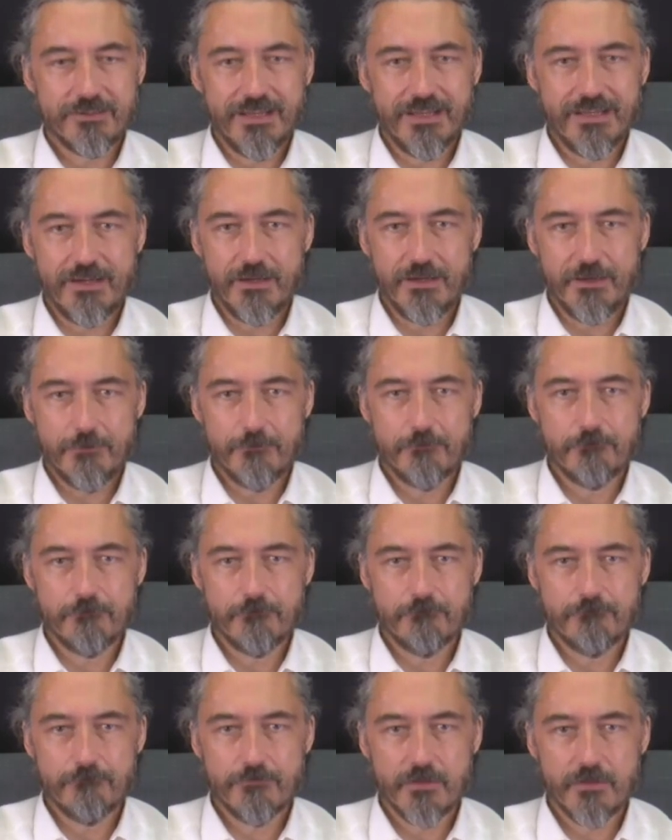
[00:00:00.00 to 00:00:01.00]

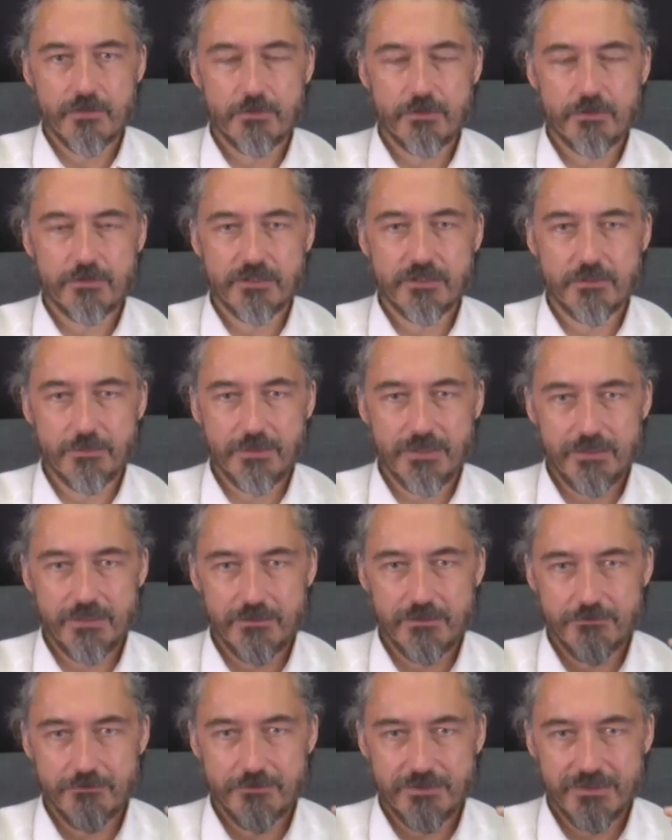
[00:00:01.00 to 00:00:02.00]
time, because I
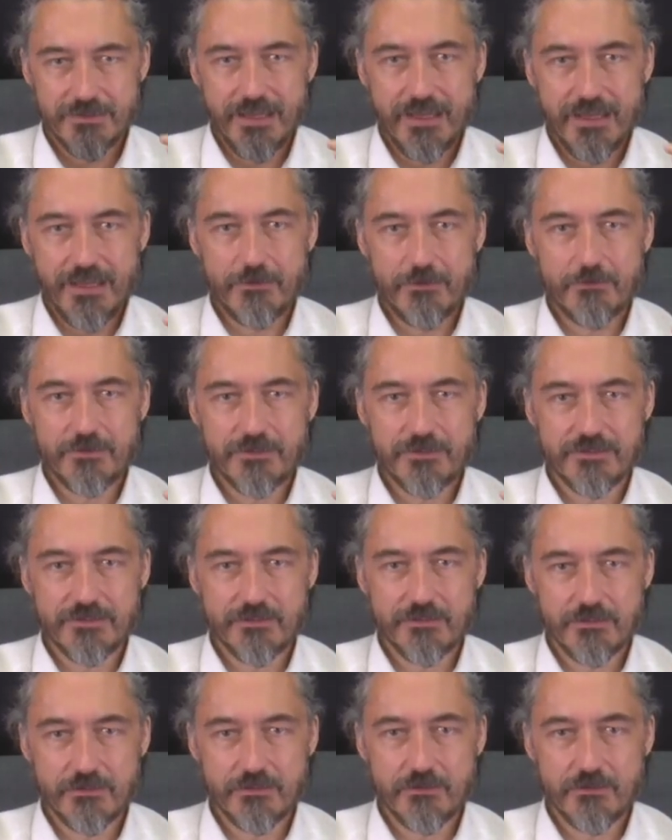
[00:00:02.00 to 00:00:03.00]
believe time is
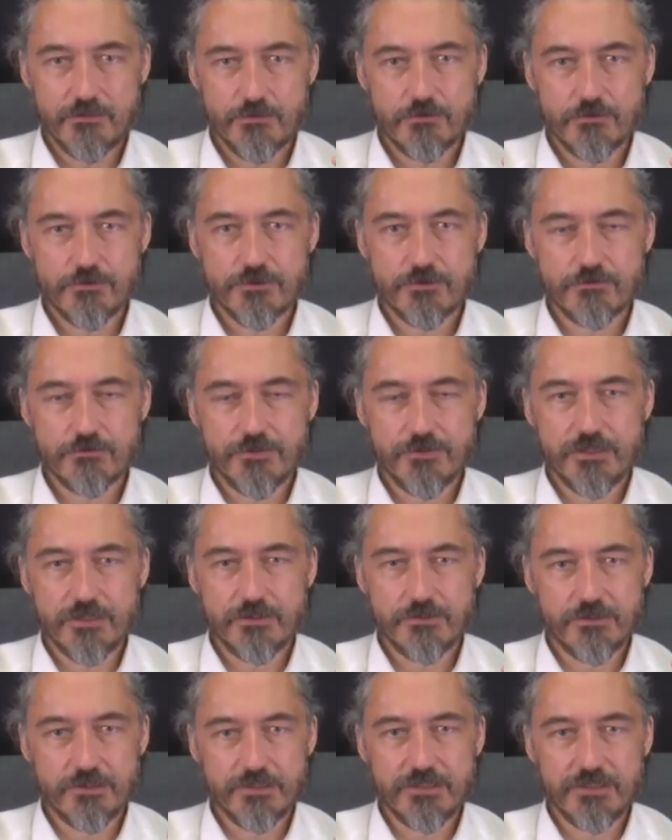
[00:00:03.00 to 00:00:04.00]
a crucial
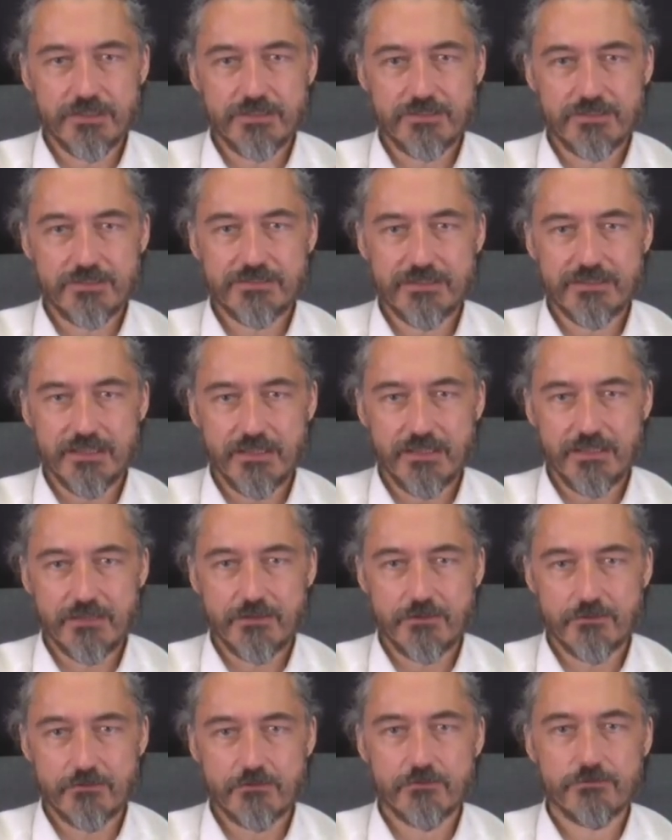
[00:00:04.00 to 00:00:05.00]
factor in the
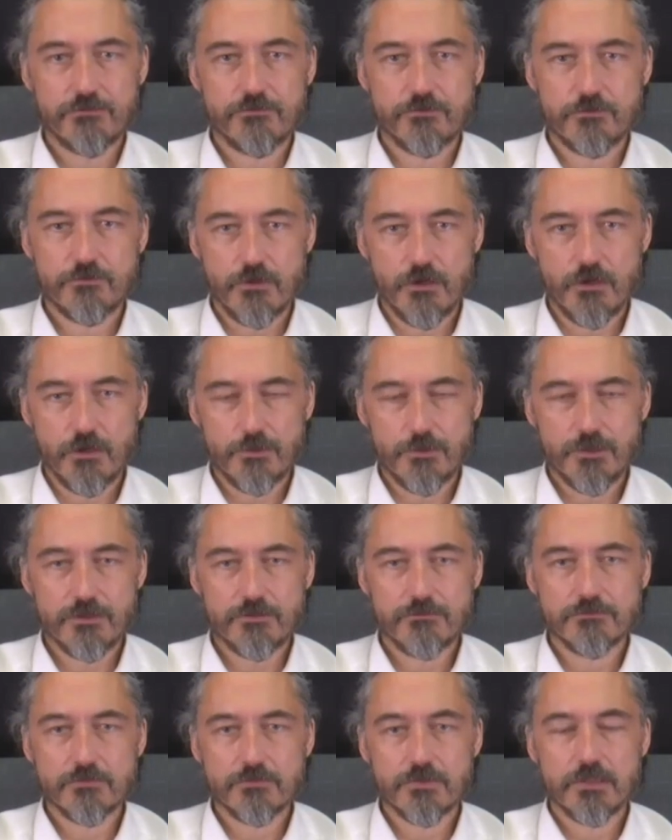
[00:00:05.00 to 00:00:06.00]
understanding of trauma,
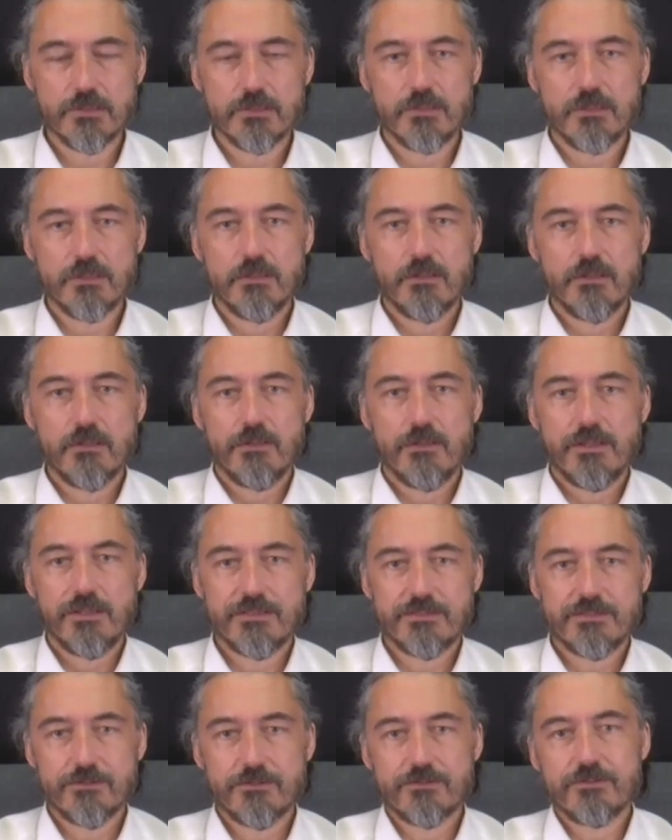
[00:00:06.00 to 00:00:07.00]

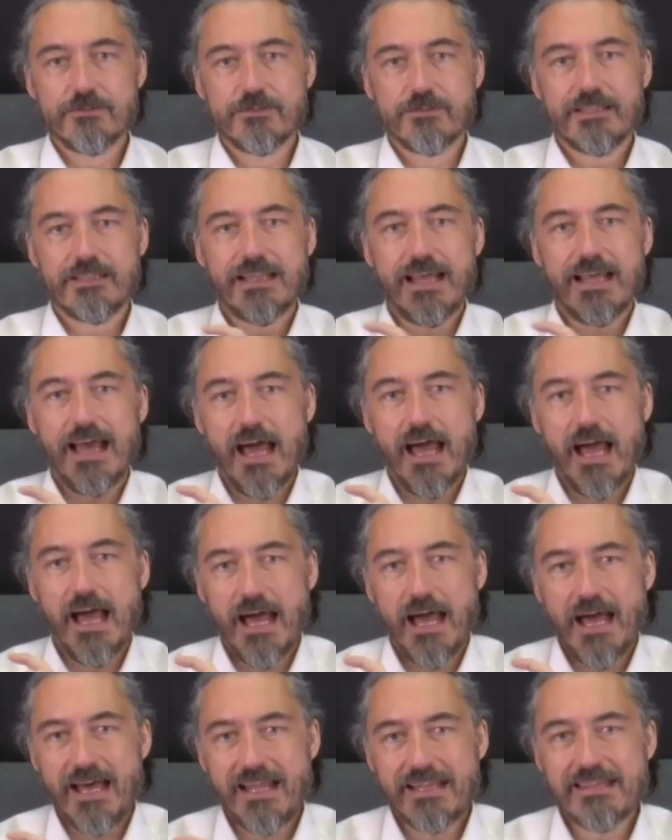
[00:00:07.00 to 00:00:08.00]
is also that
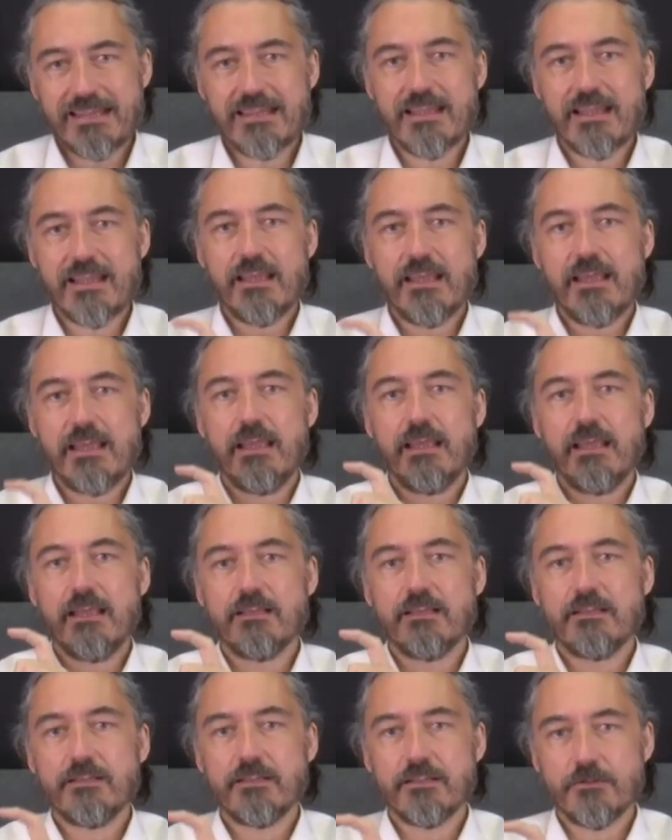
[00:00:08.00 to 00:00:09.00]

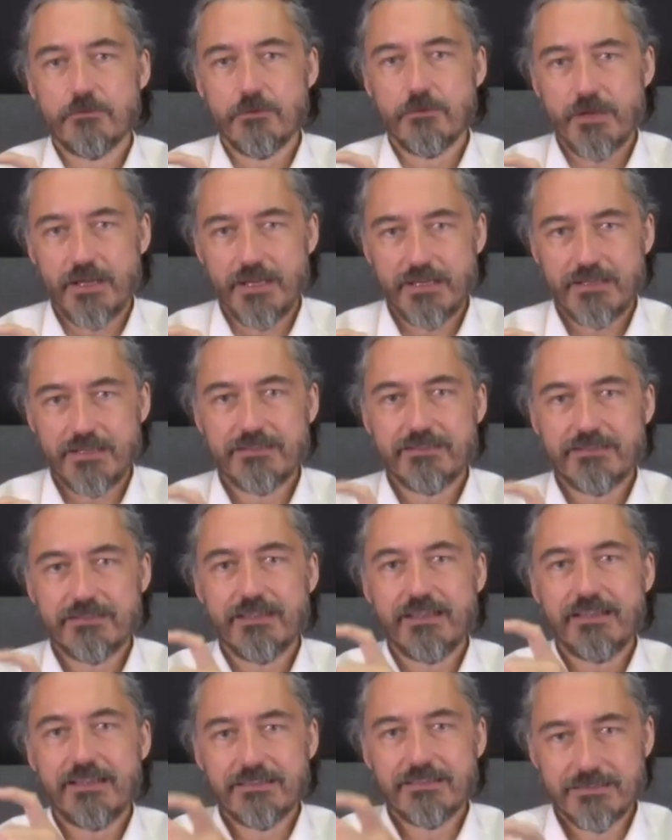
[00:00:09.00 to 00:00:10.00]

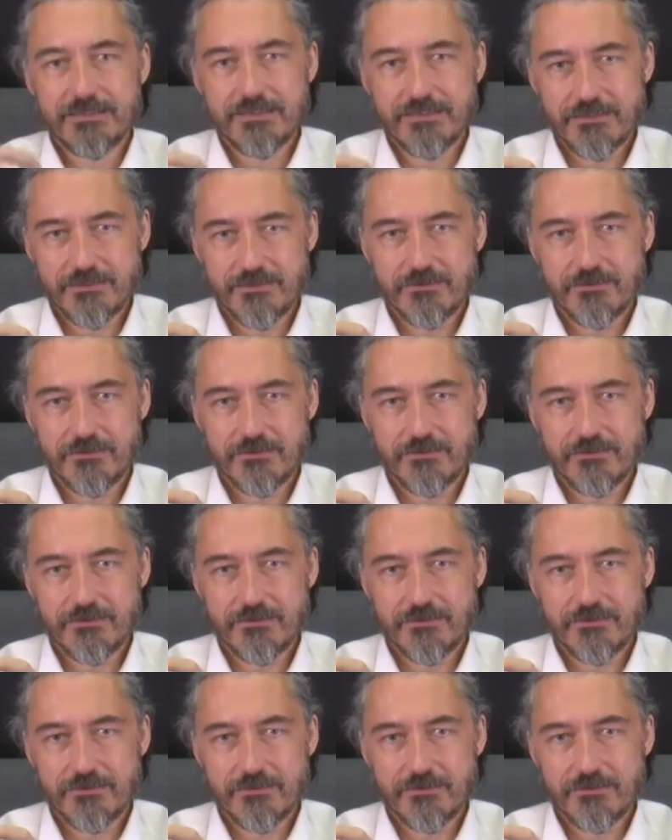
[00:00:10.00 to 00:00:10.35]
unintegratedness.